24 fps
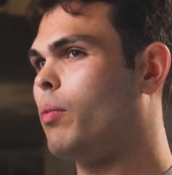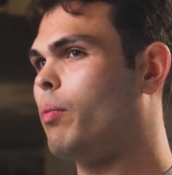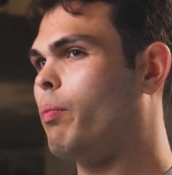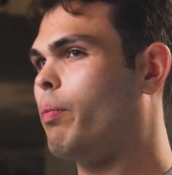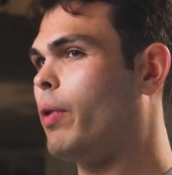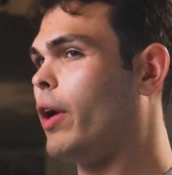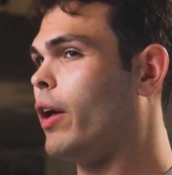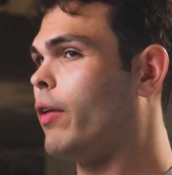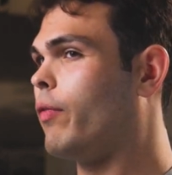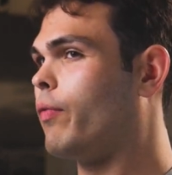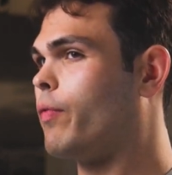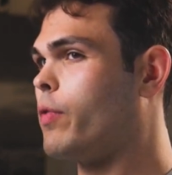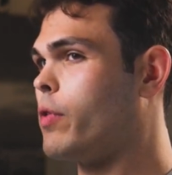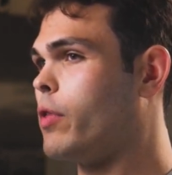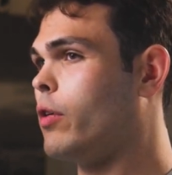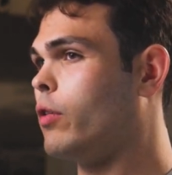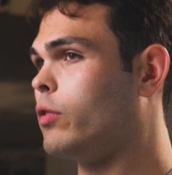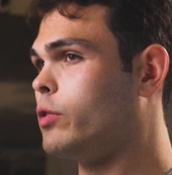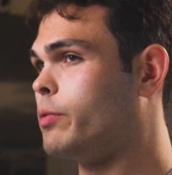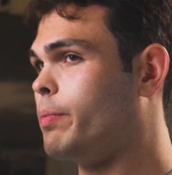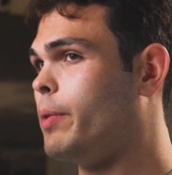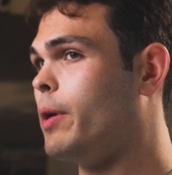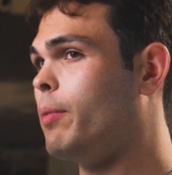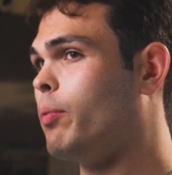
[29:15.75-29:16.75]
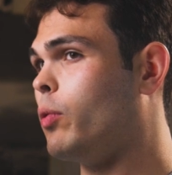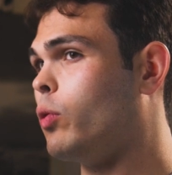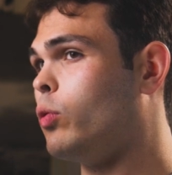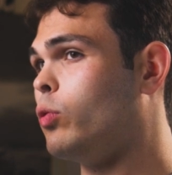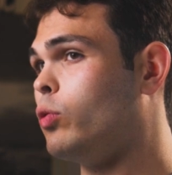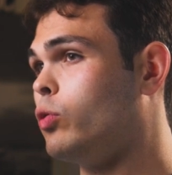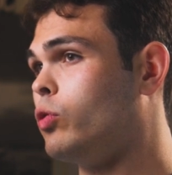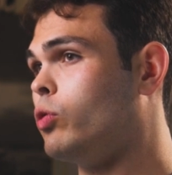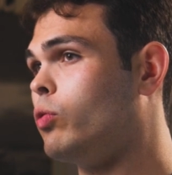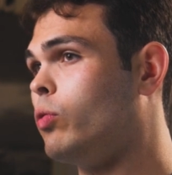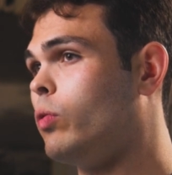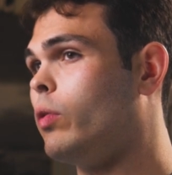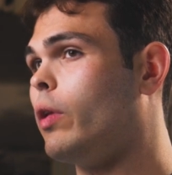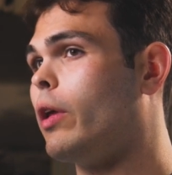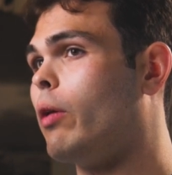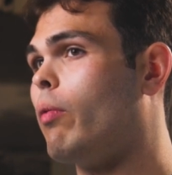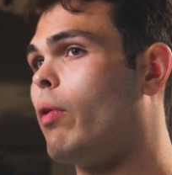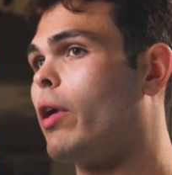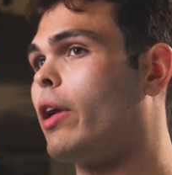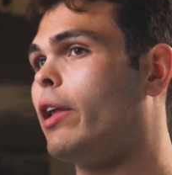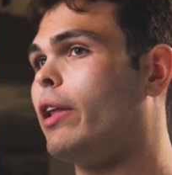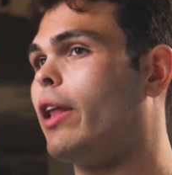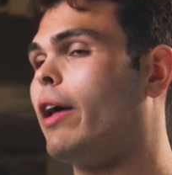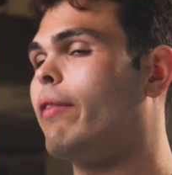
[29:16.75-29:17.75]
But for those people who truly
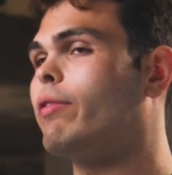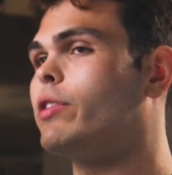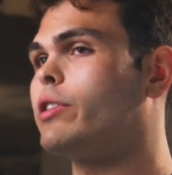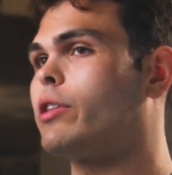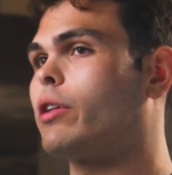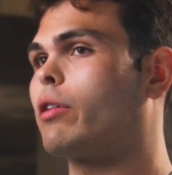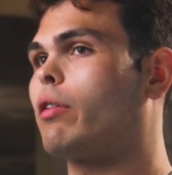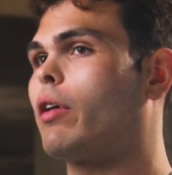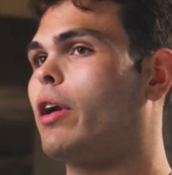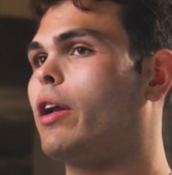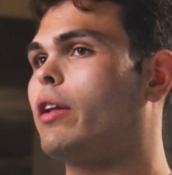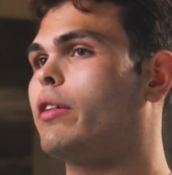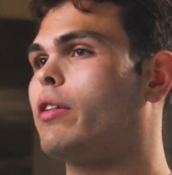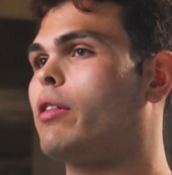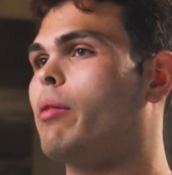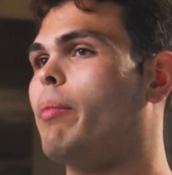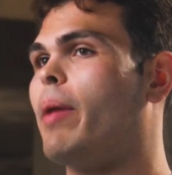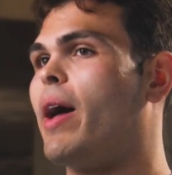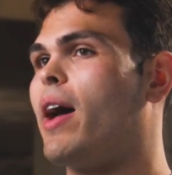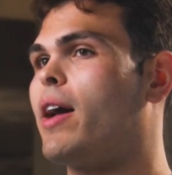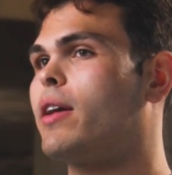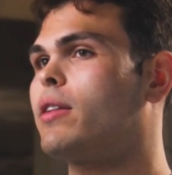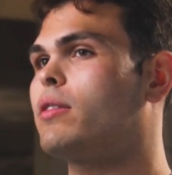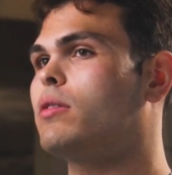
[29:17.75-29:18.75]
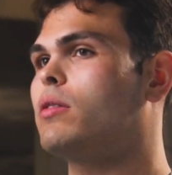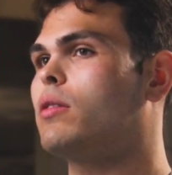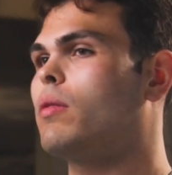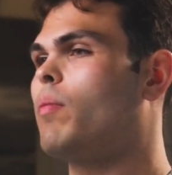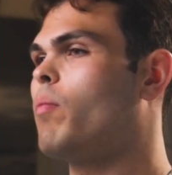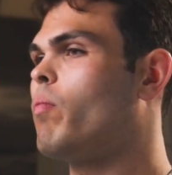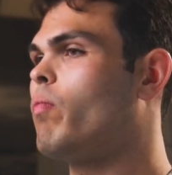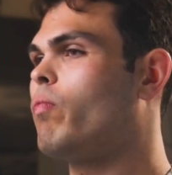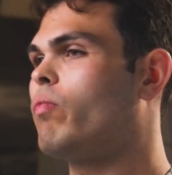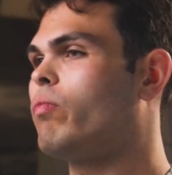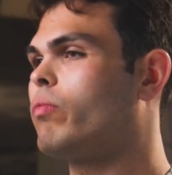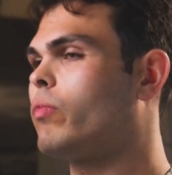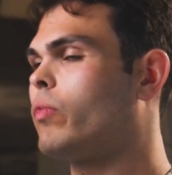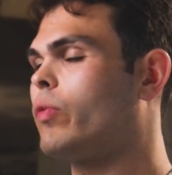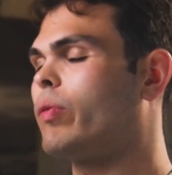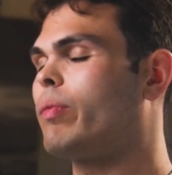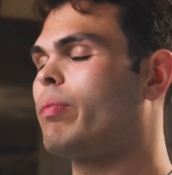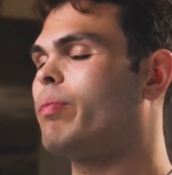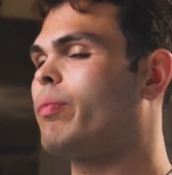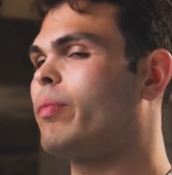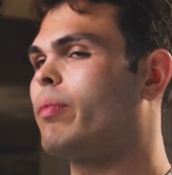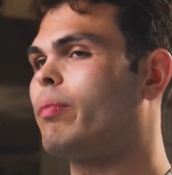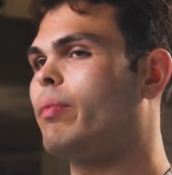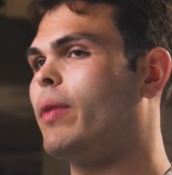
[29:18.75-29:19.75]
want to leverage their credit to the max,
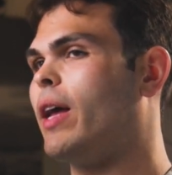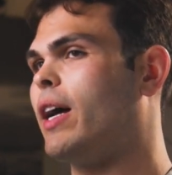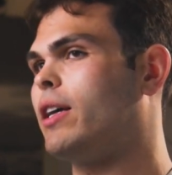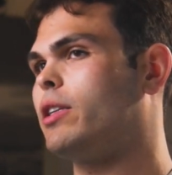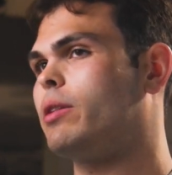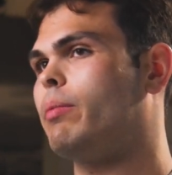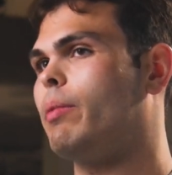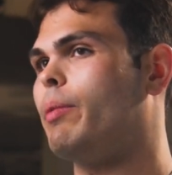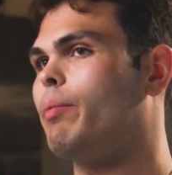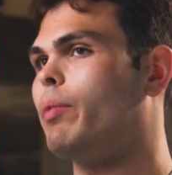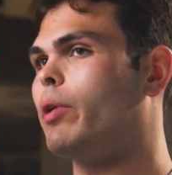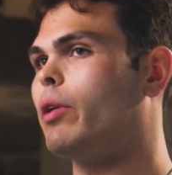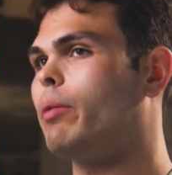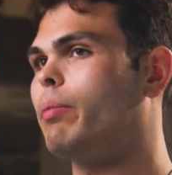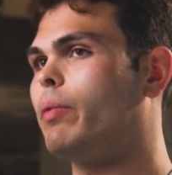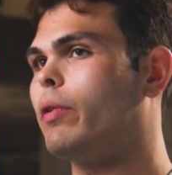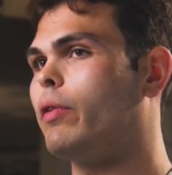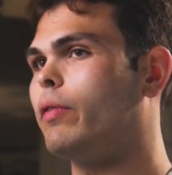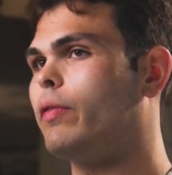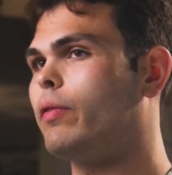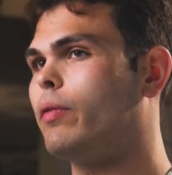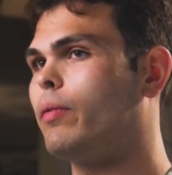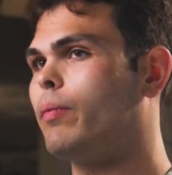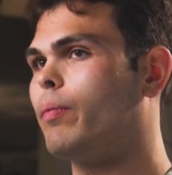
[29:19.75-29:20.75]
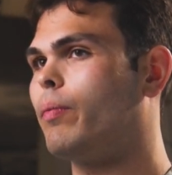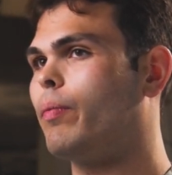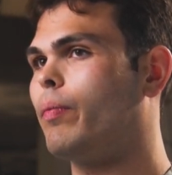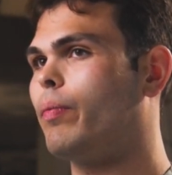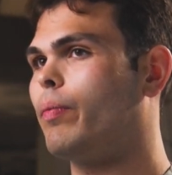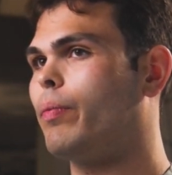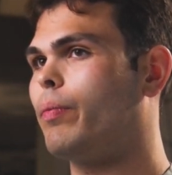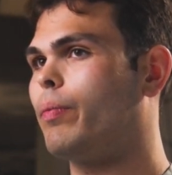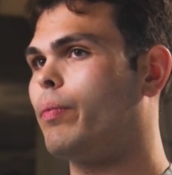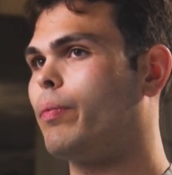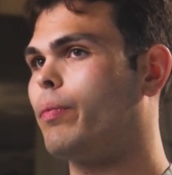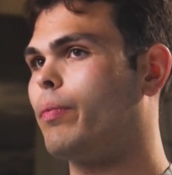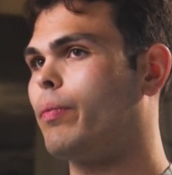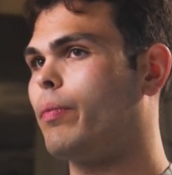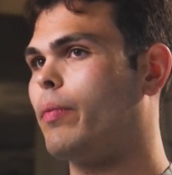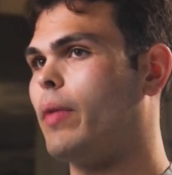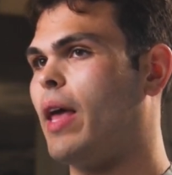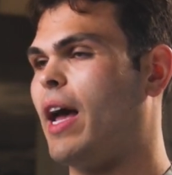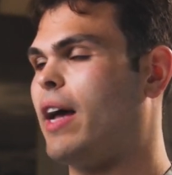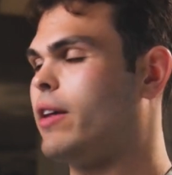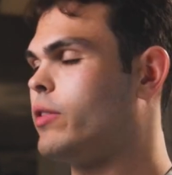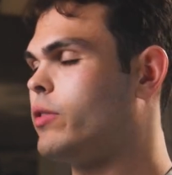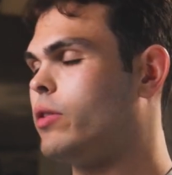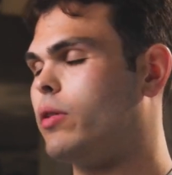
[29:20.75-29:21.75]
it has to be bulletproof.
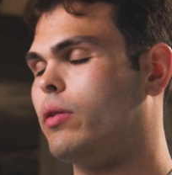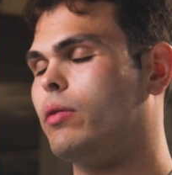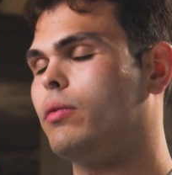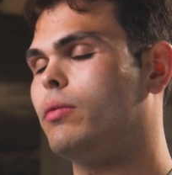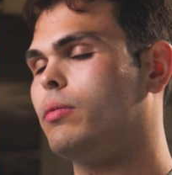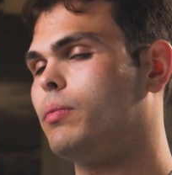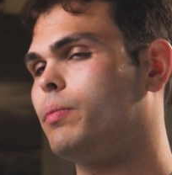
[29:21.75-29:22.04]
Has to.